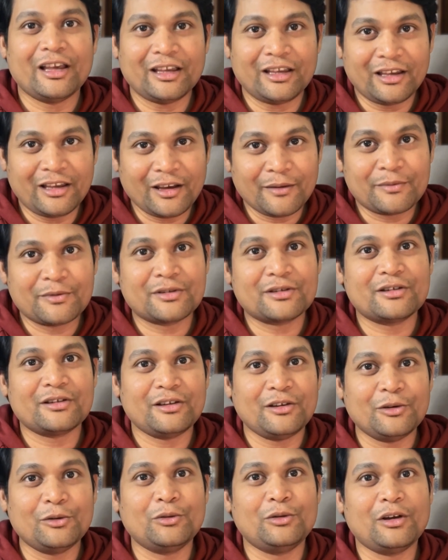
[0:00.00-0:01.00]
gives
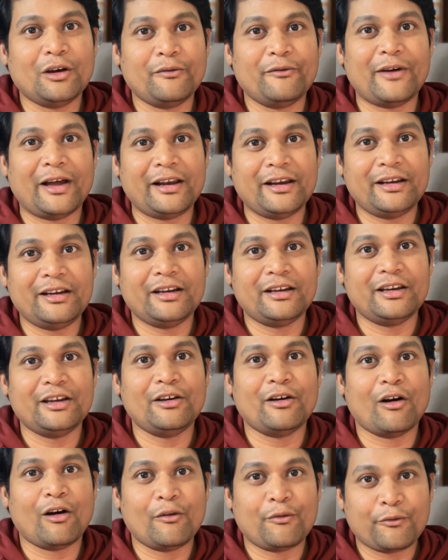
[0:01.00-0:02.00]
you the
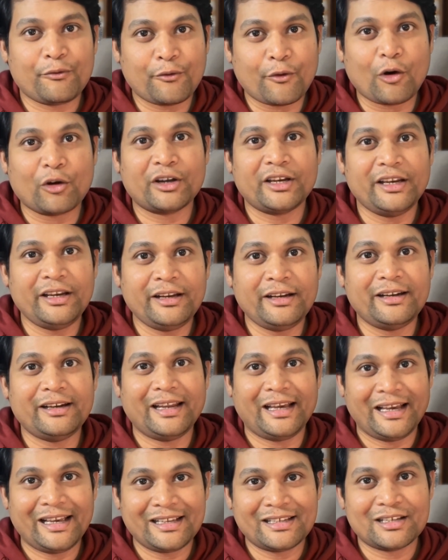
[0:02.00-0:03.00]
validity of 14
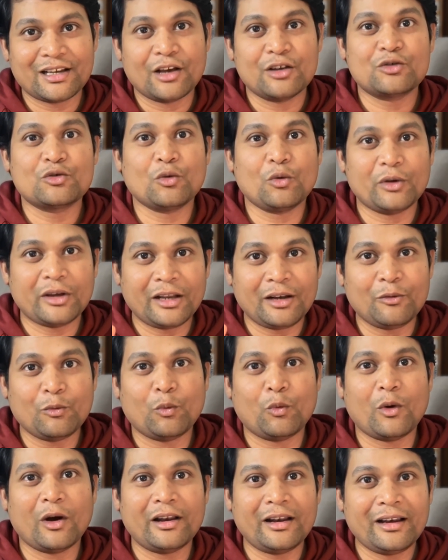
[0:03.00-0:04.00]
days. So
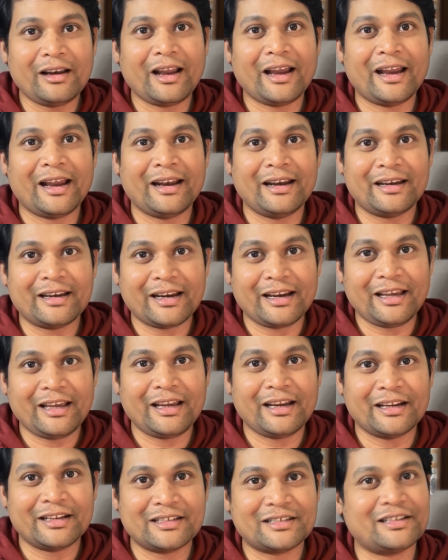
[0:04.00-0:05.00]
in one entry
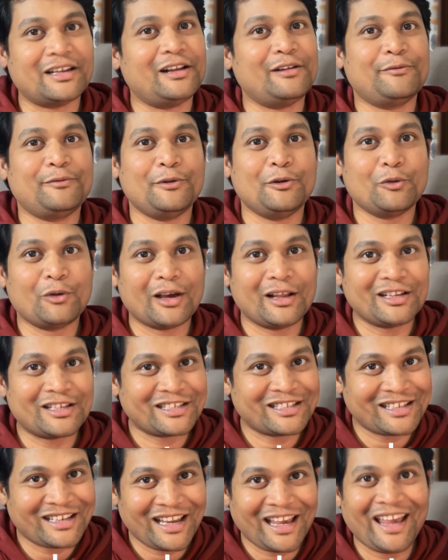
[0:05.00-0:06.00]
itself, you can
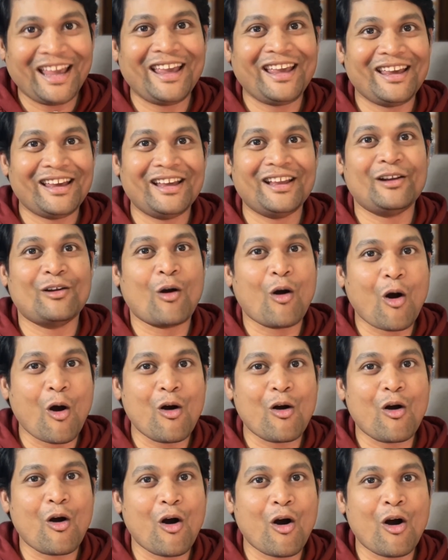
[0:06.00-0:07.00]
stay in
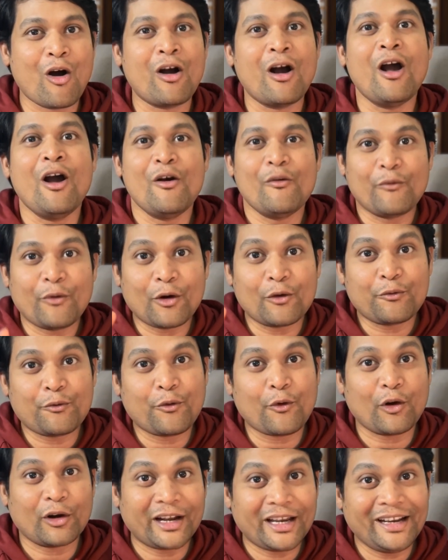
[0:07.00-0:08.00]
Hong Kong for
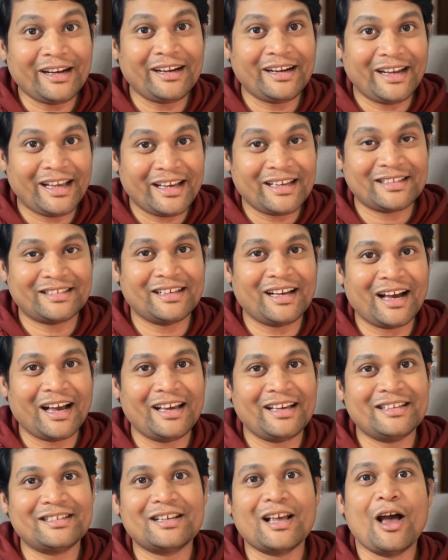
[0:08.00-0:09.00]
14 days,
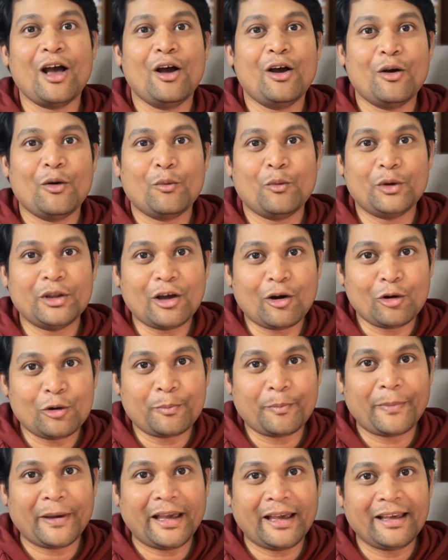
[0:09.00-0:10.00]
guys,
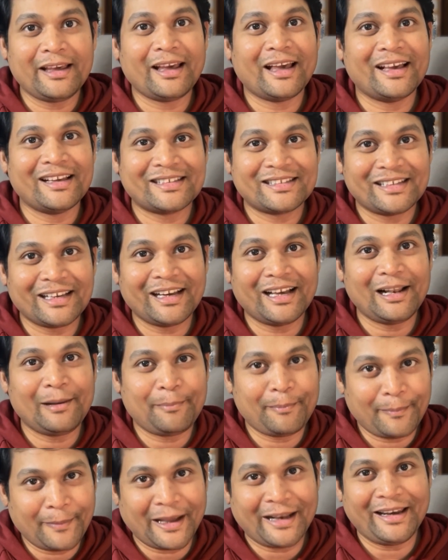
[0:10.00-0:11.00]
without paying a single
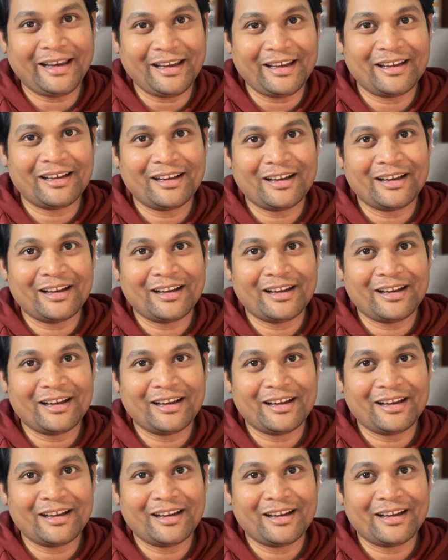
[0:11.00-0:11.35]
penny.